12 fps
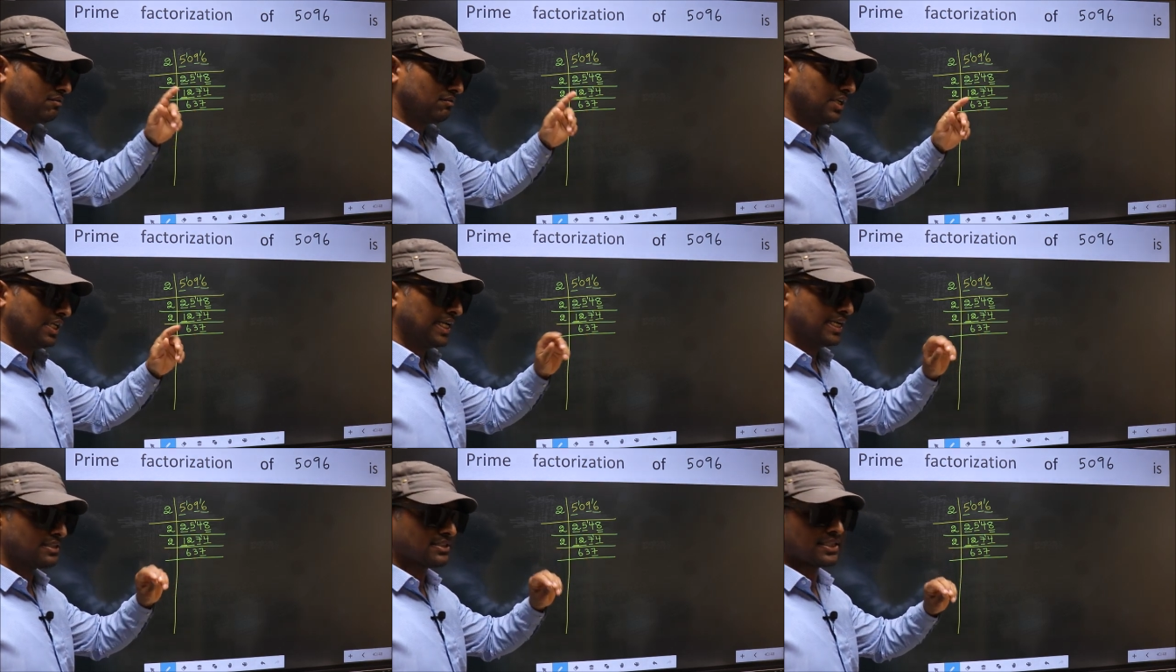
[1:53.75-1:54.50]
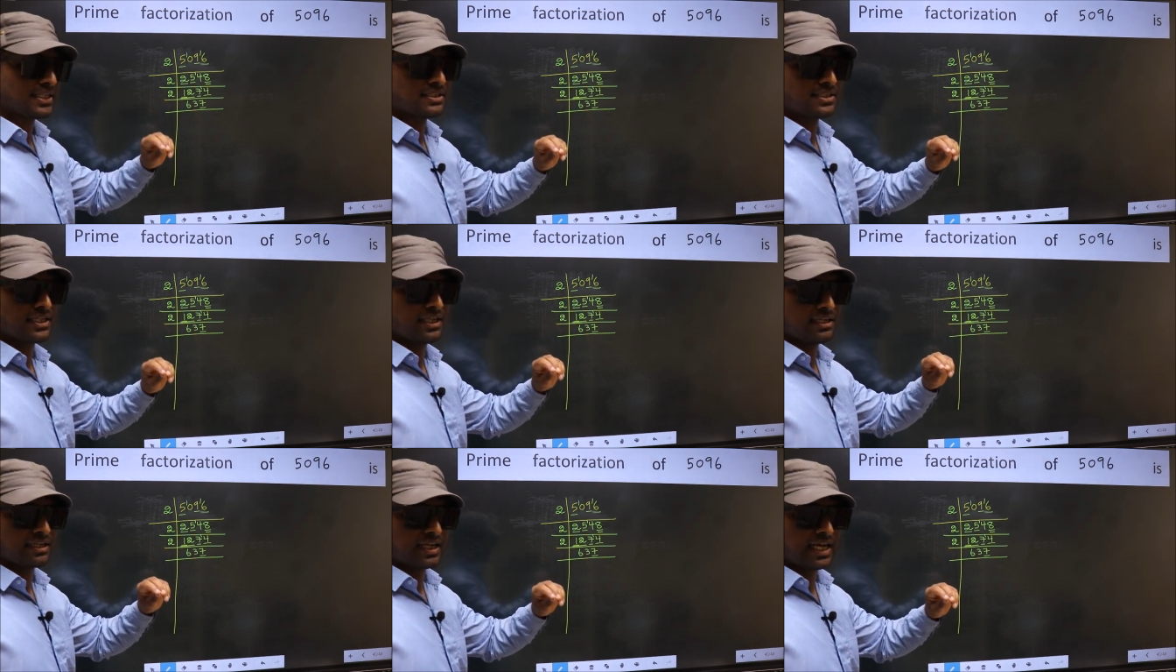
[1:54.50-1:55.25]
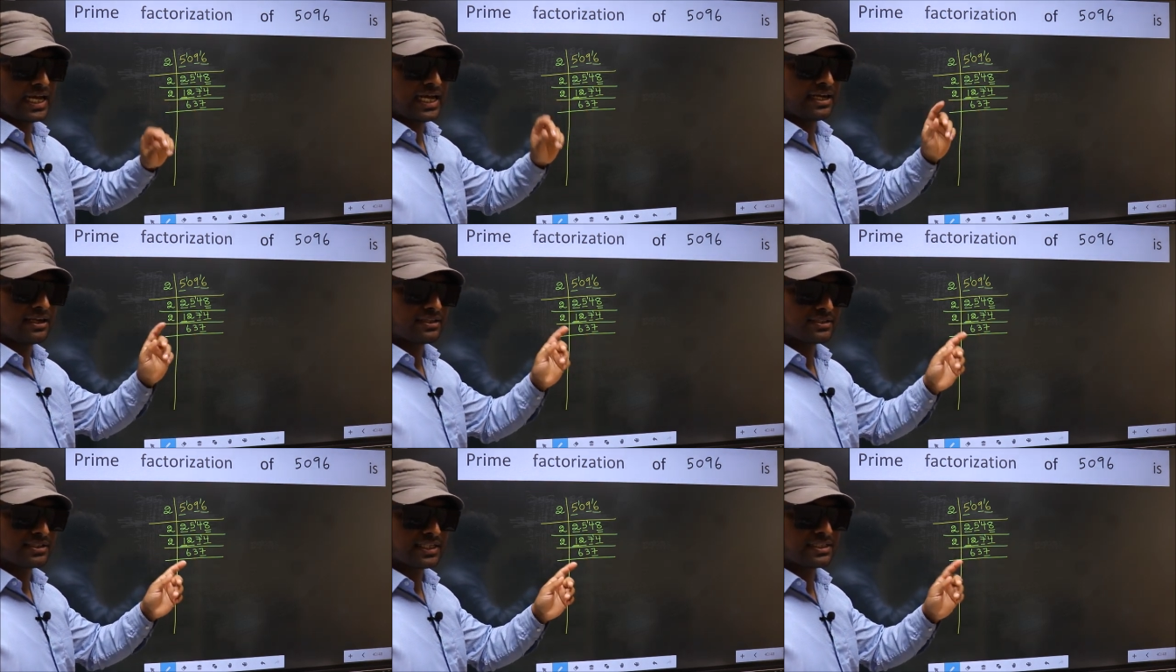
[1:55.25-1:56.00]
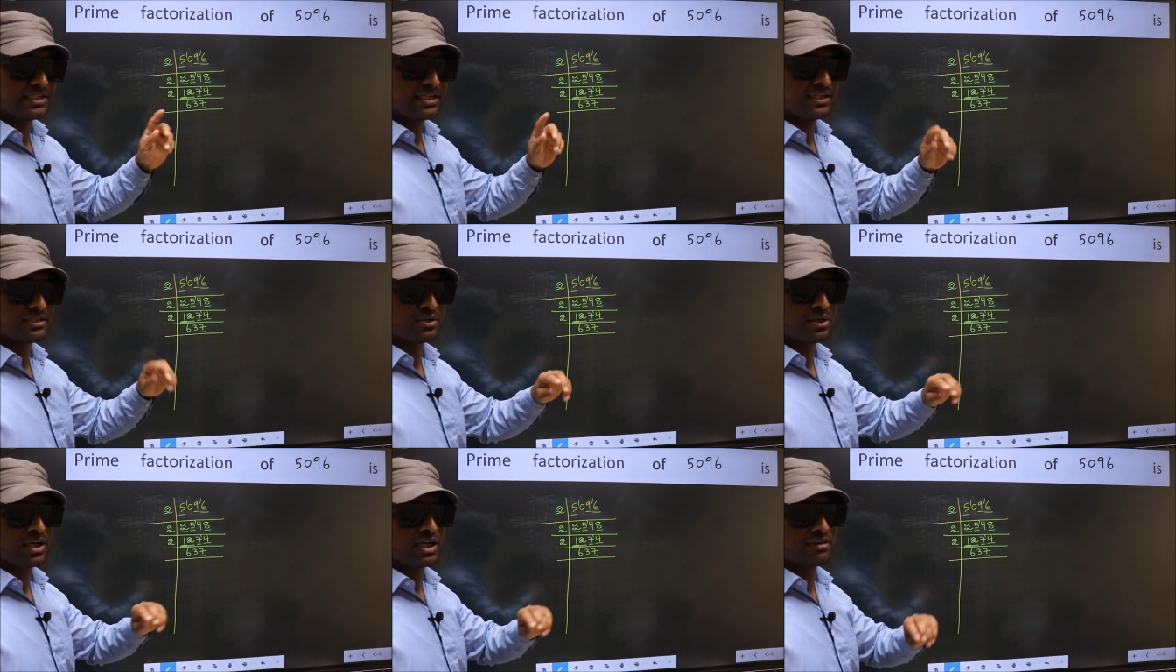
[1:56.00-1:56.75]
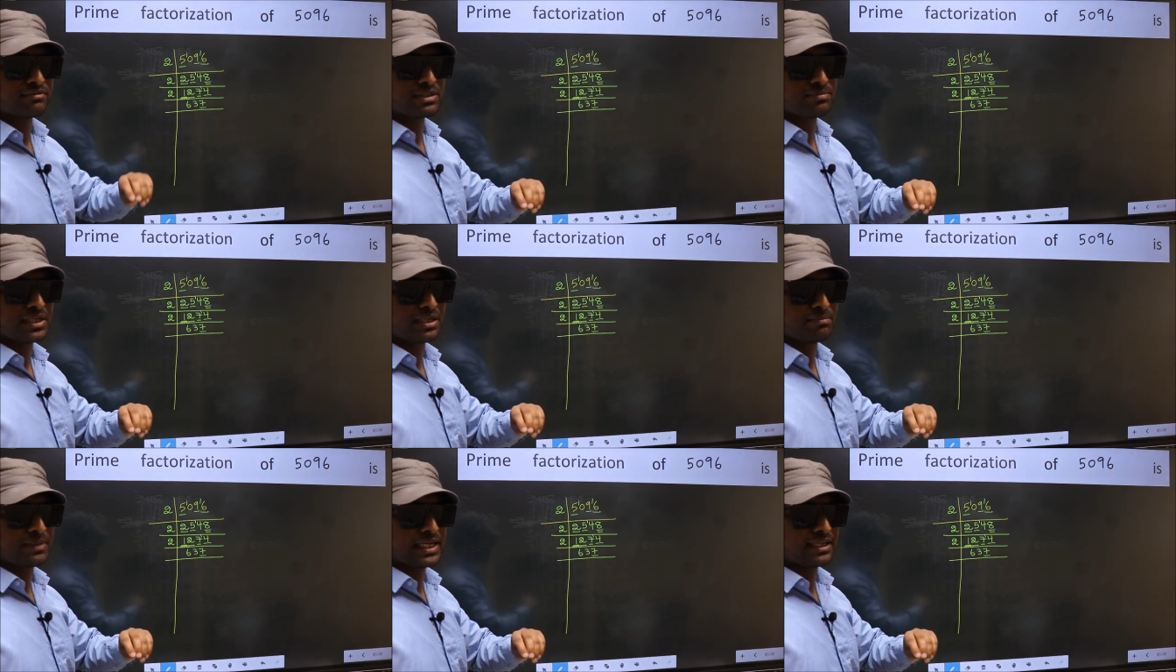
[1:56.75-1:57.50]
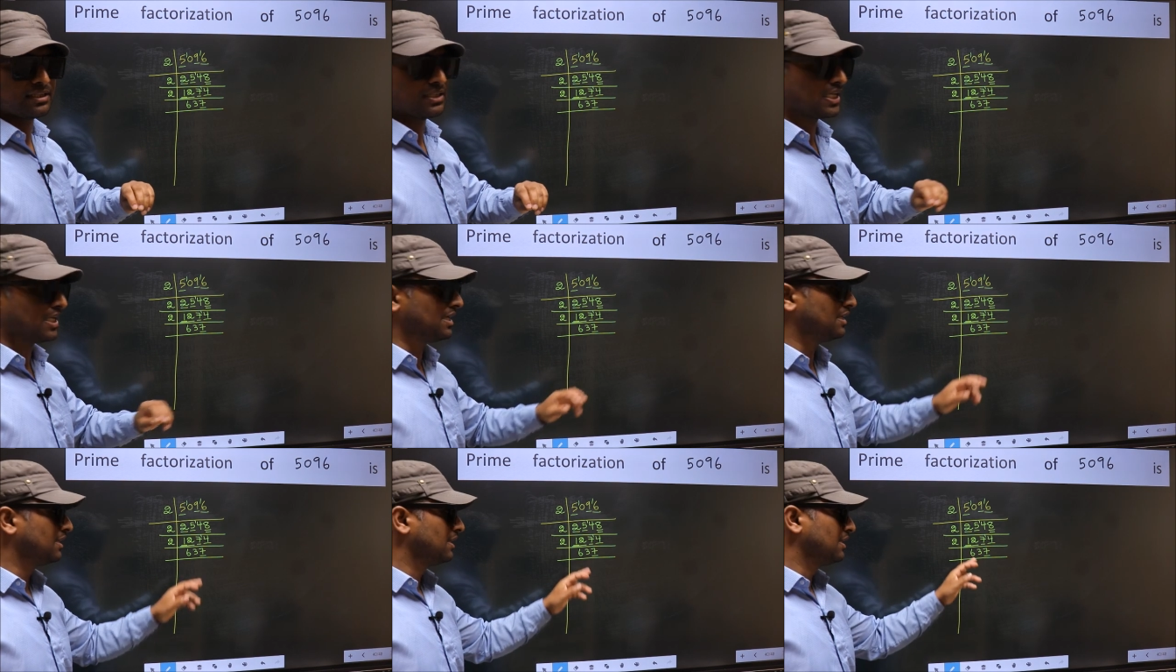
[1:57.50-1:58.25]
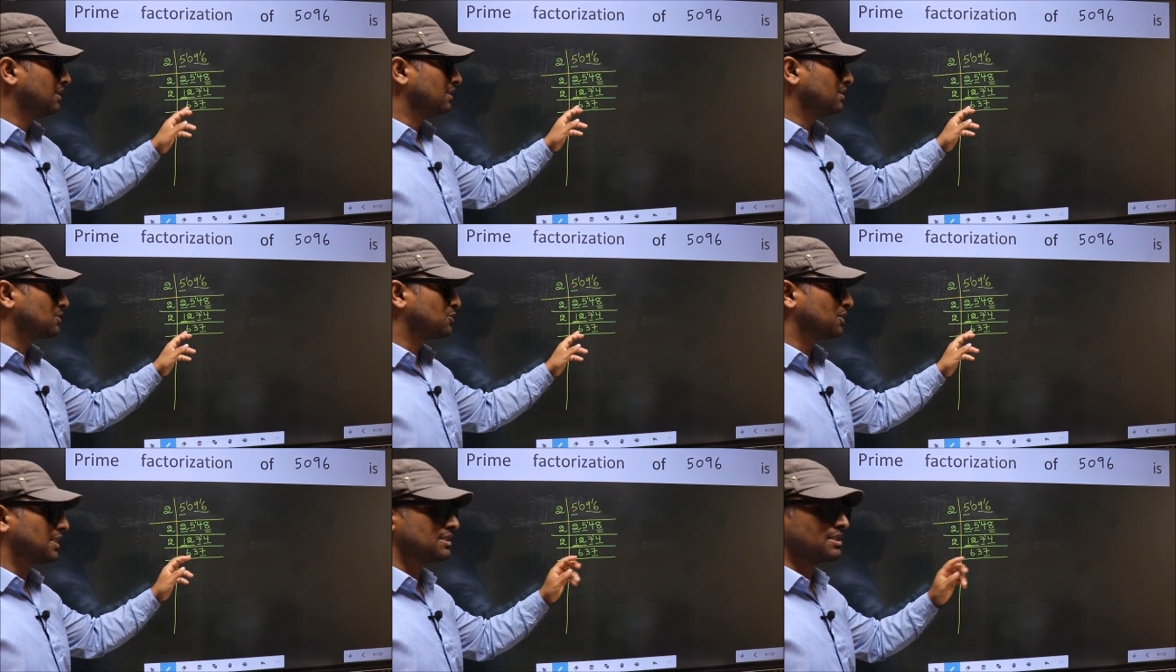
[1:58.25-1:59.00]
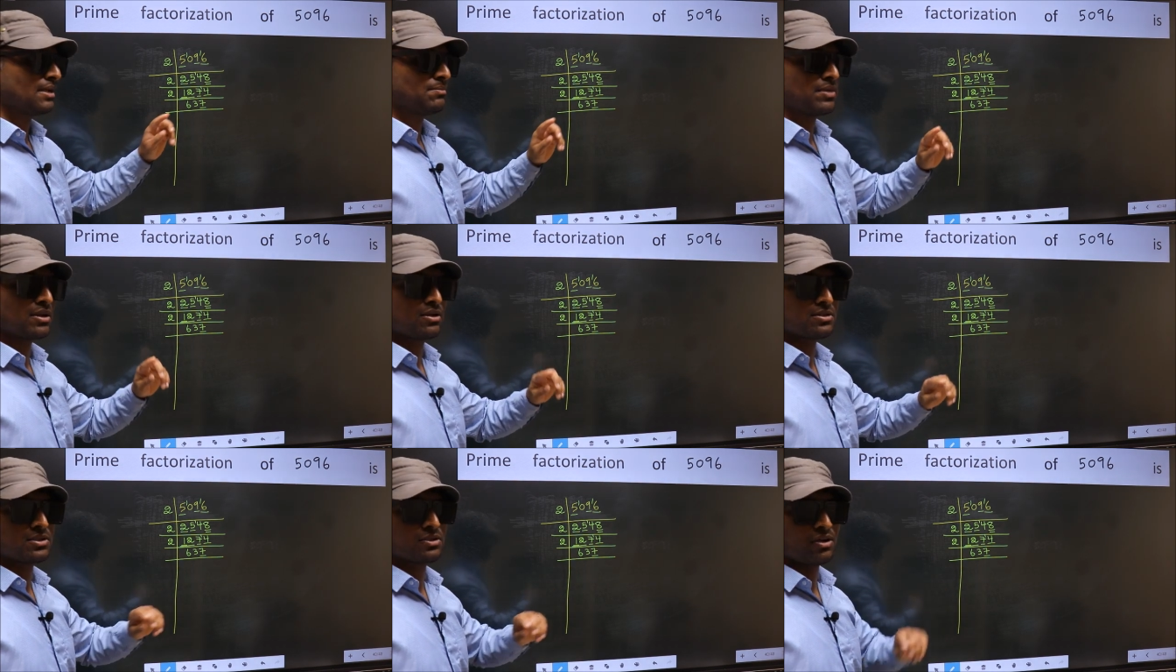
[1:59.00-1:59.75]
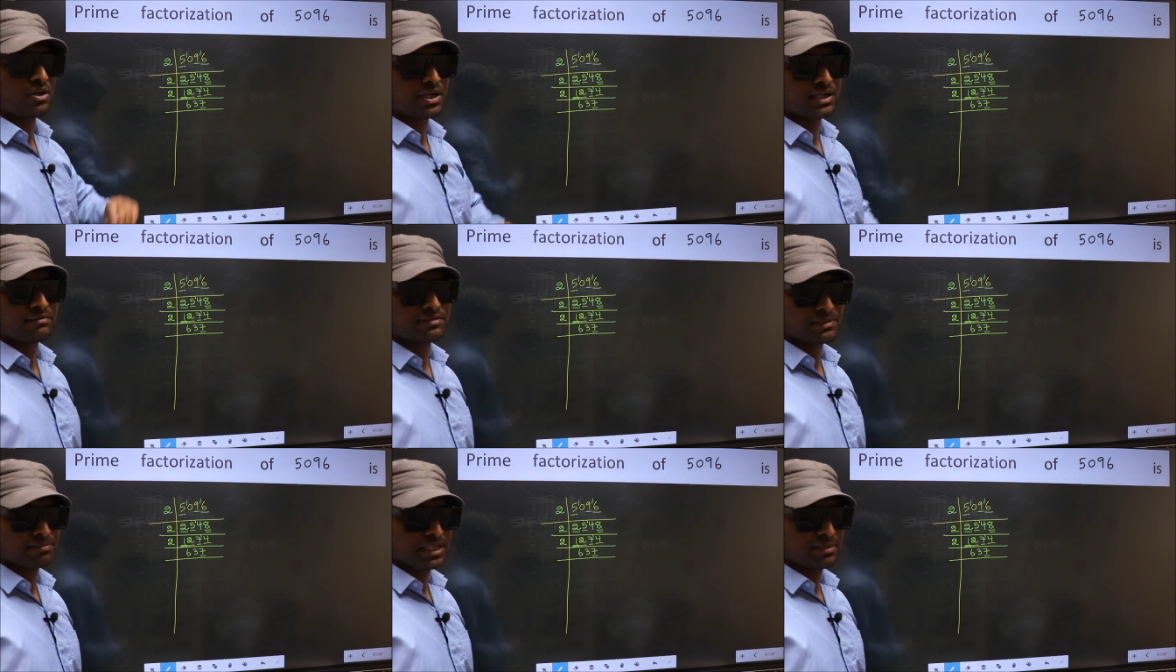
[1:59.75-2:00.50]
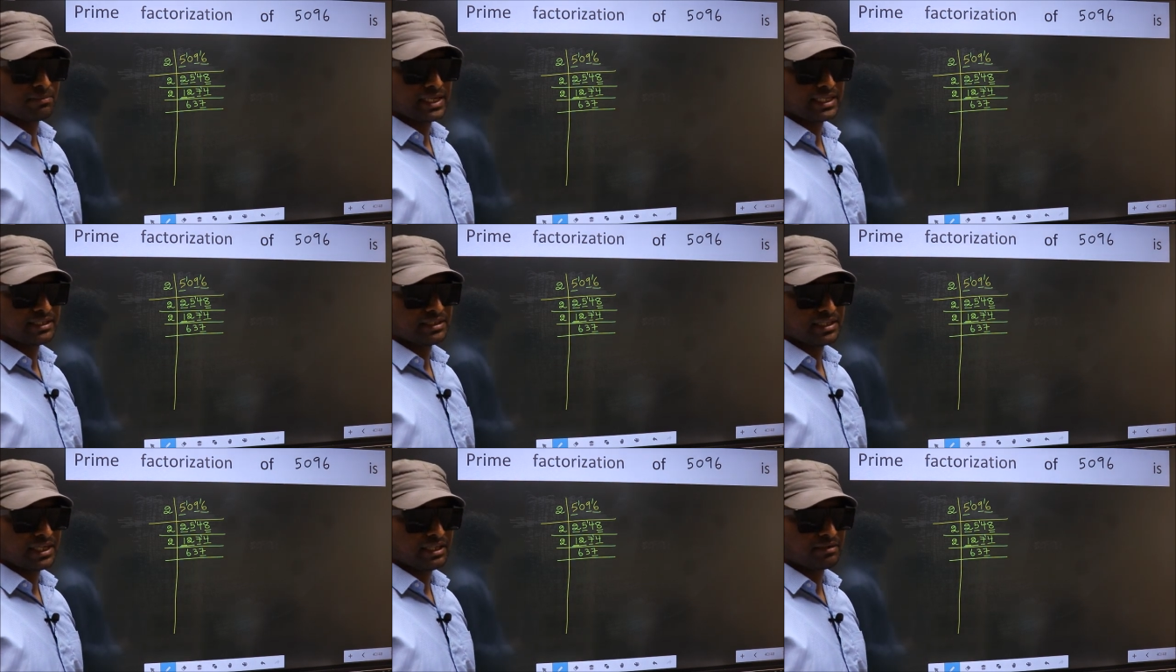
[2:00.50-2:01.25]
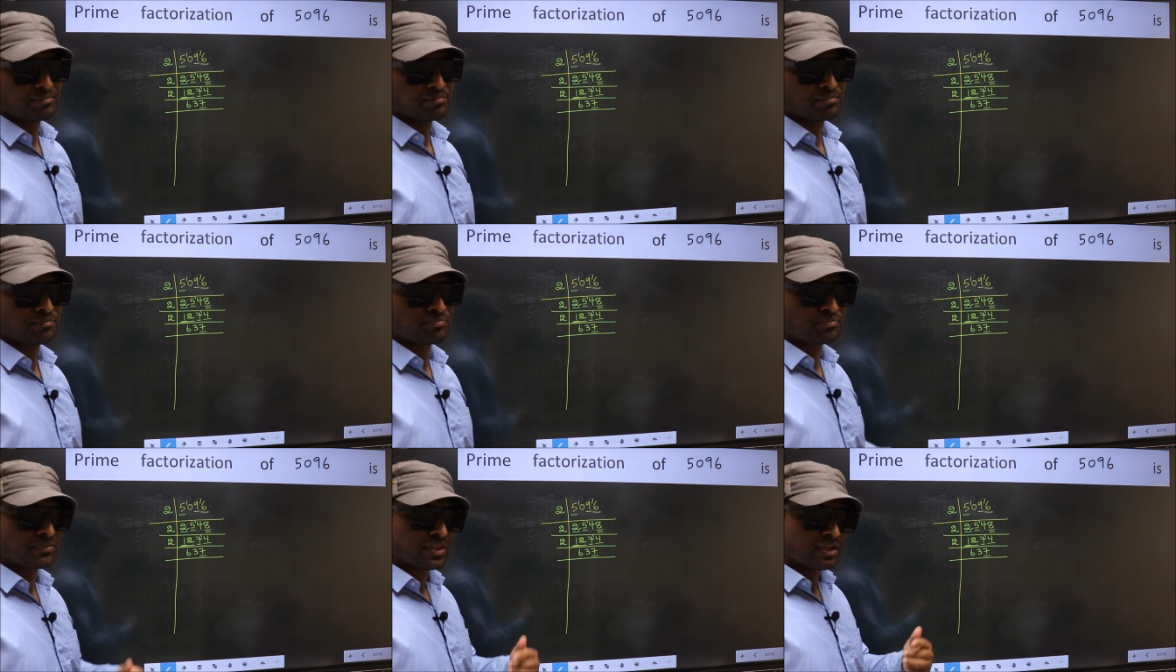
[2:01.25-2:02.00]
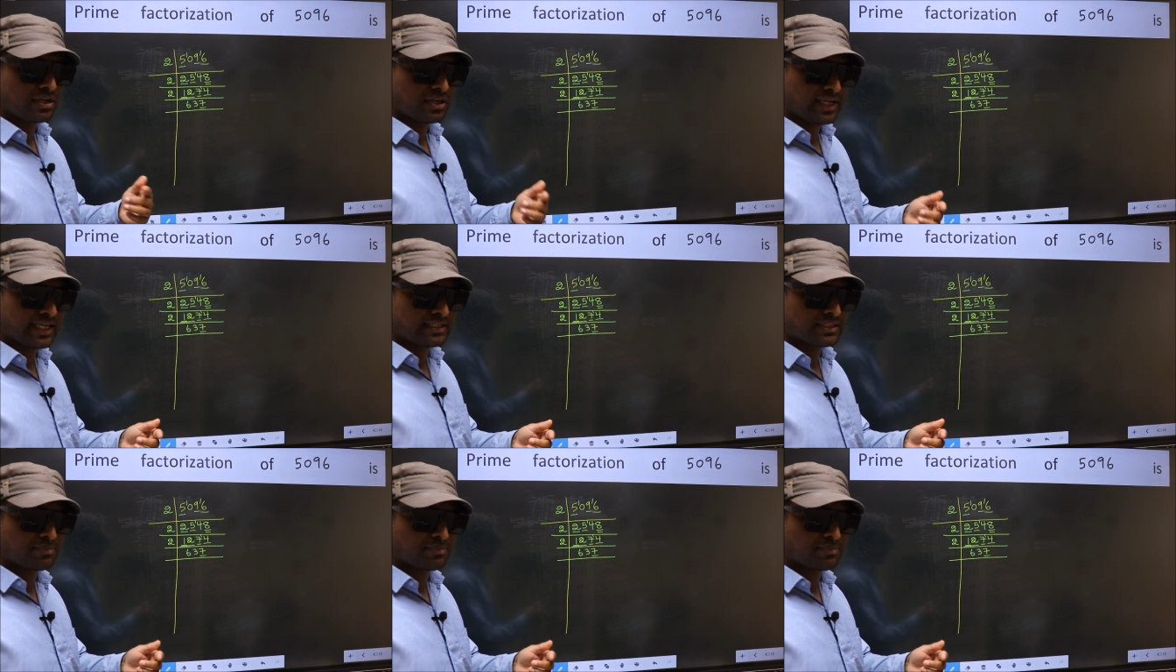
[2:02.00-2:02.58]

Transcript: we get 16 and 16 is not divisible by 3 so this number also not divisible by 3. Next